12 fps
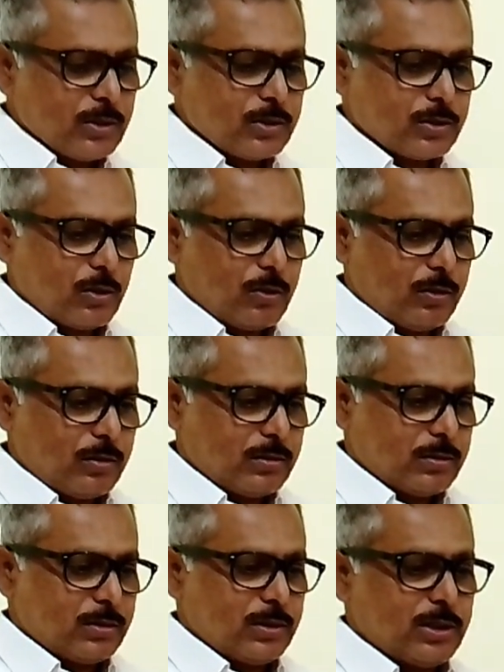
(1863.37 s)

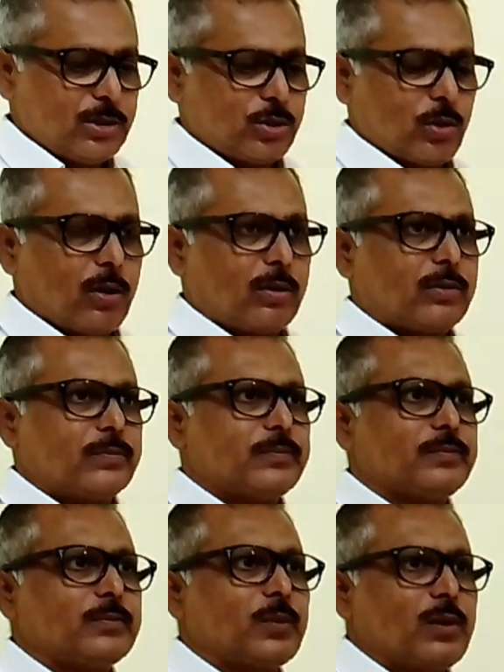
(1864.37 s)
So in short,
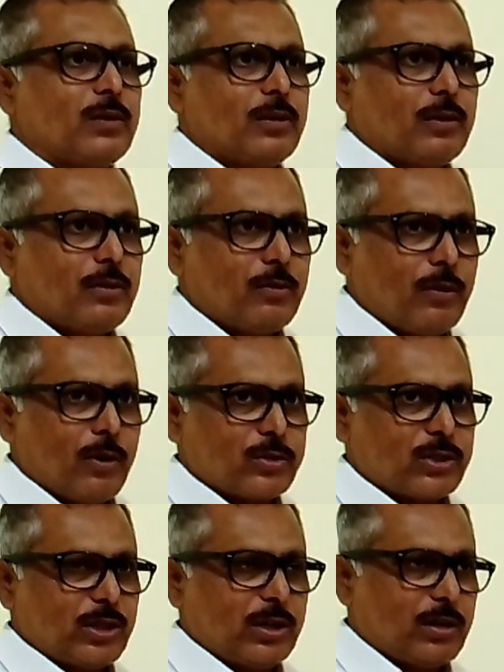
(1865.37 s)
we
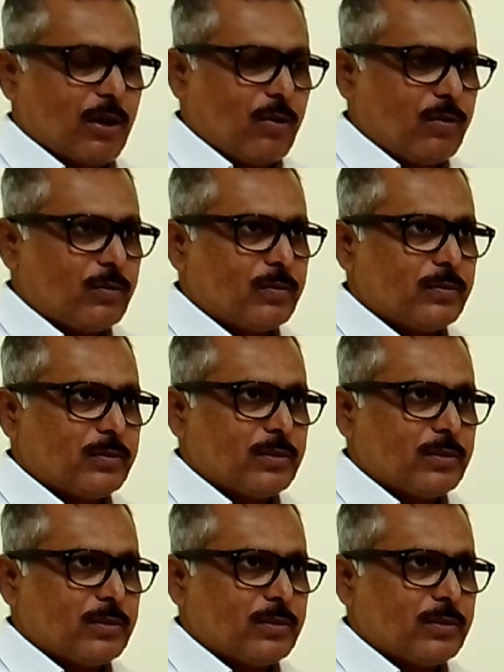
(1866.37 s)
have seen now